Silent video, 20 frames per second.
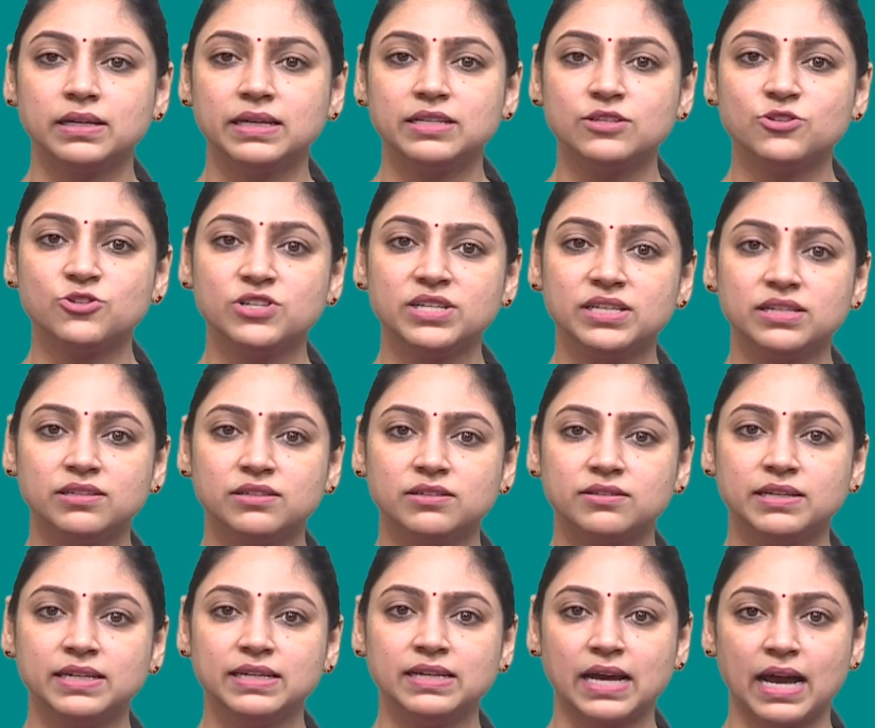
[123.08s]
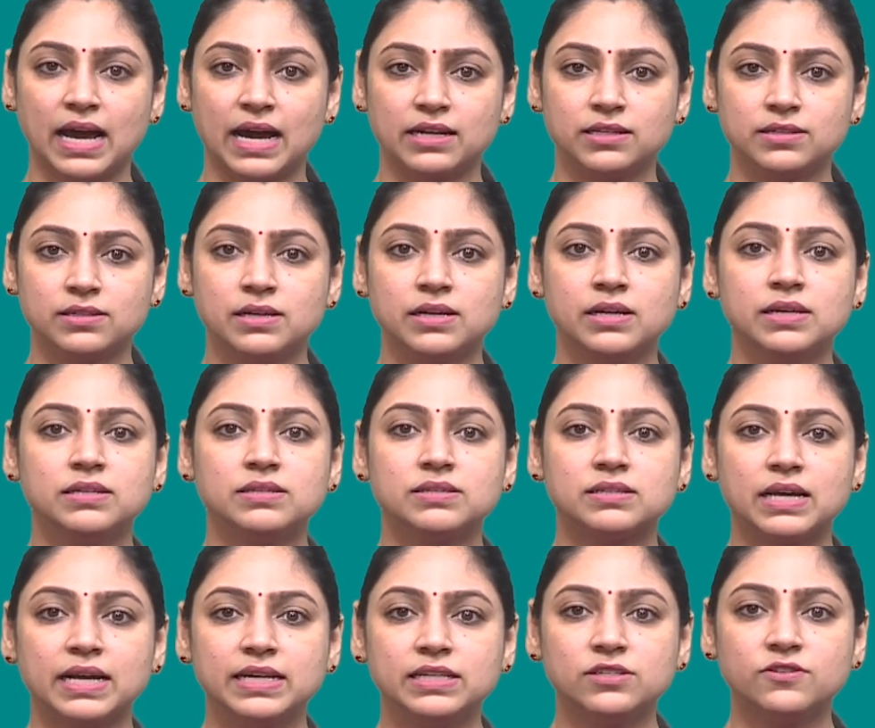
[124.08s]
engineering, and
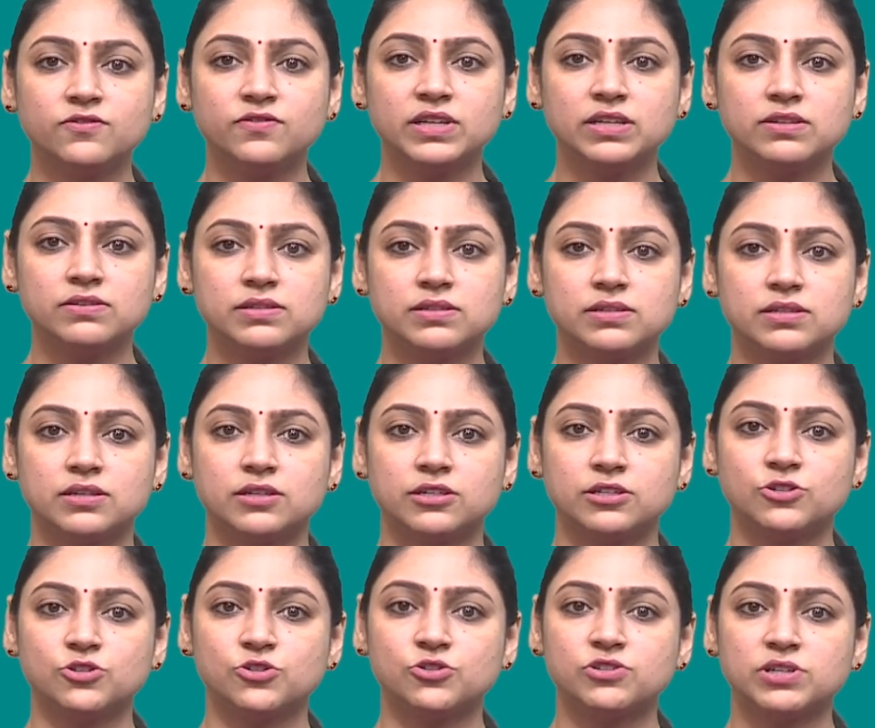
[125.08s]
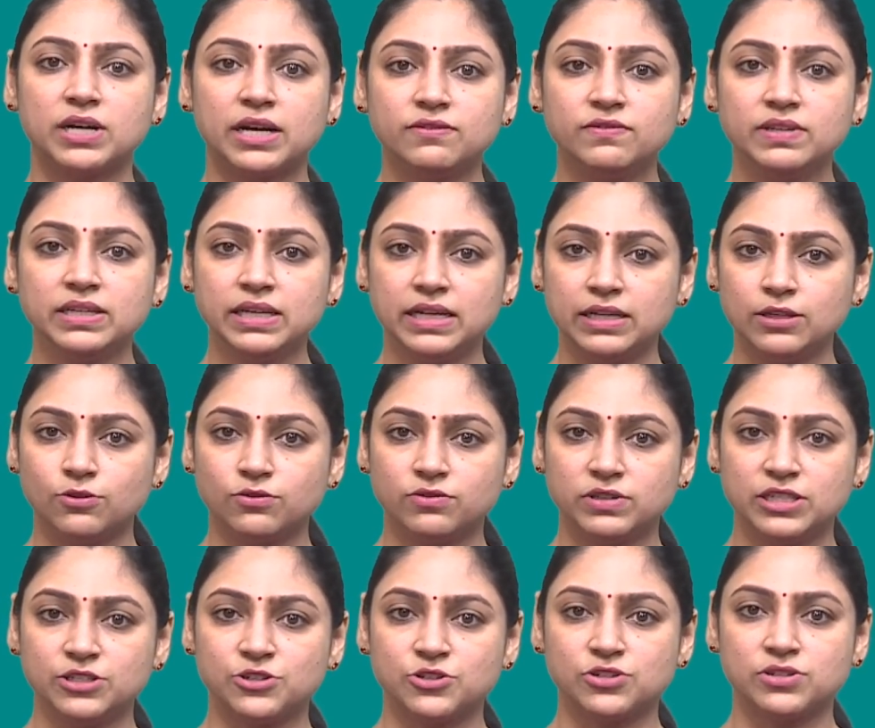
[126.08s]
scientific research, driving
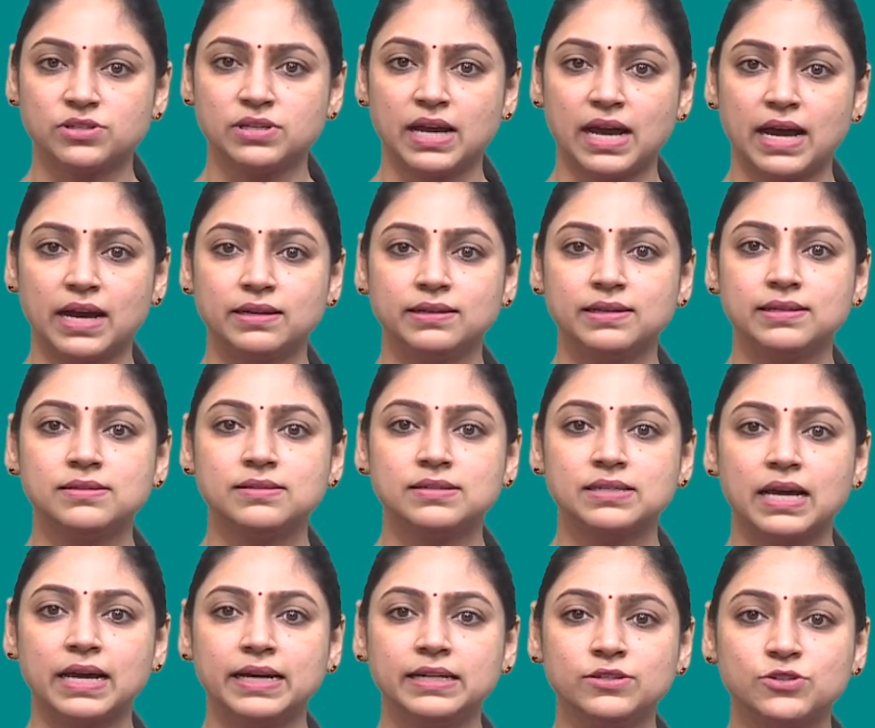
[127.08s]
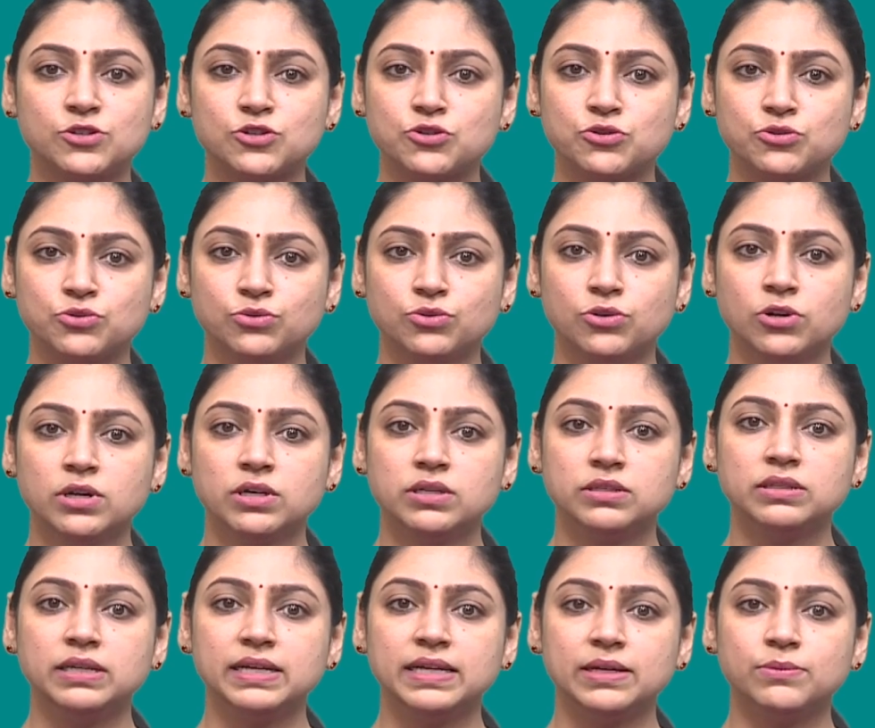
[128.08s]
innovation and insights through
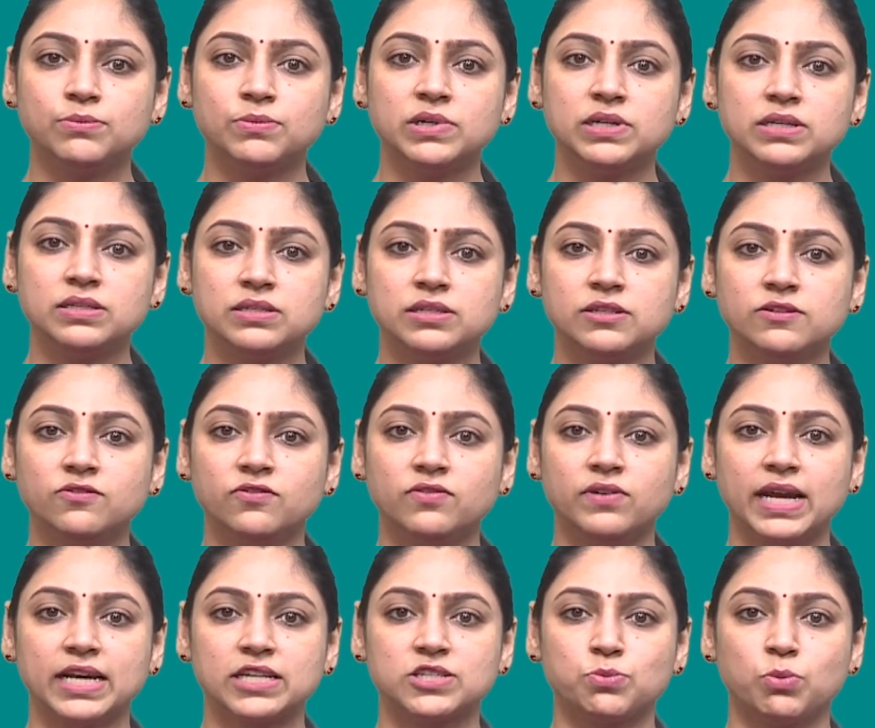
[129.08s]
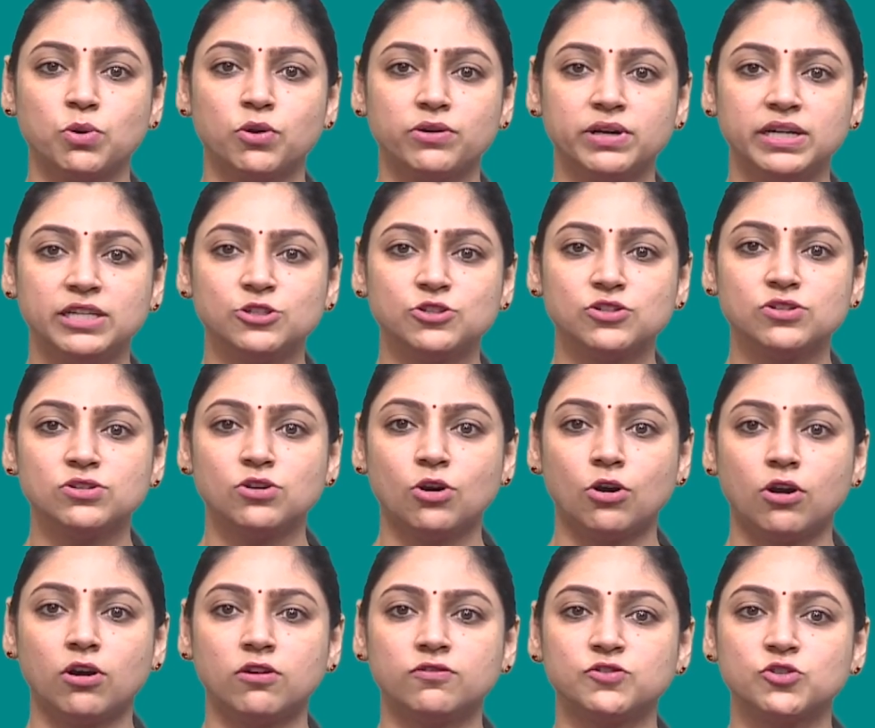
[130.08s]
the immersive exploration
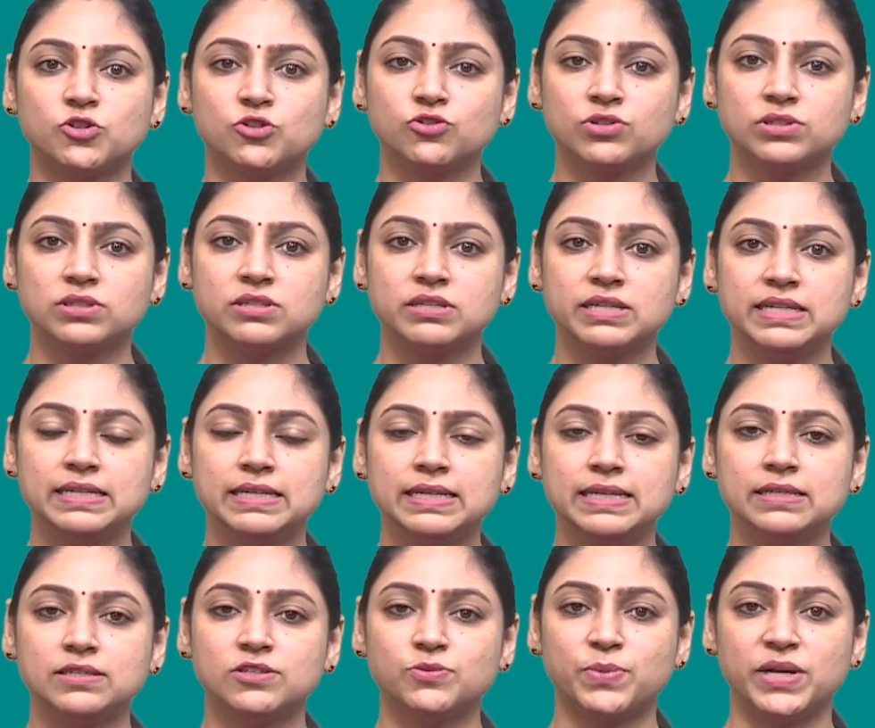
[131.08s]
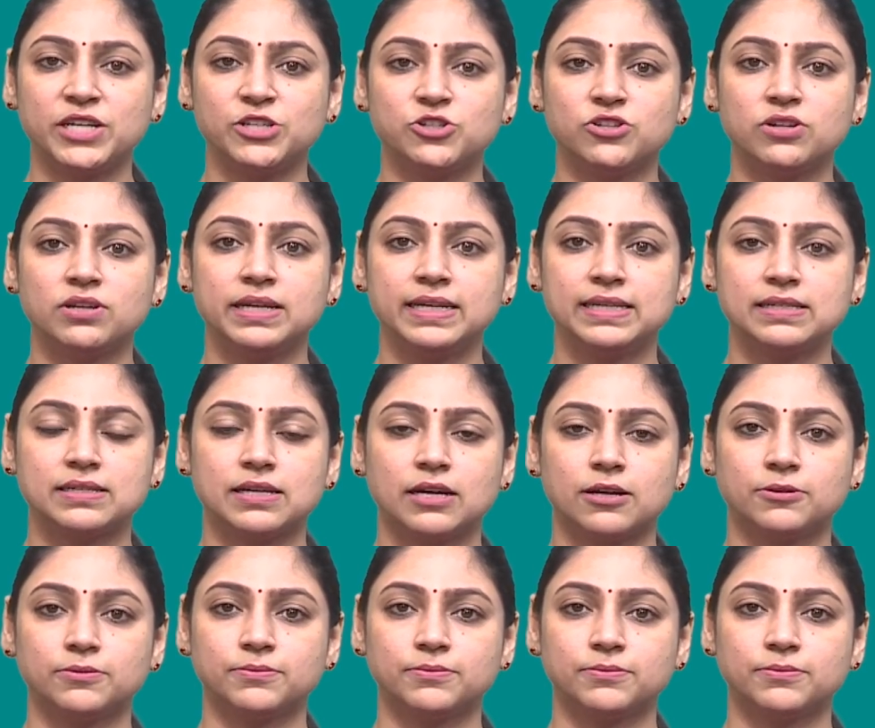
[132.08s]
of 3D spatial data.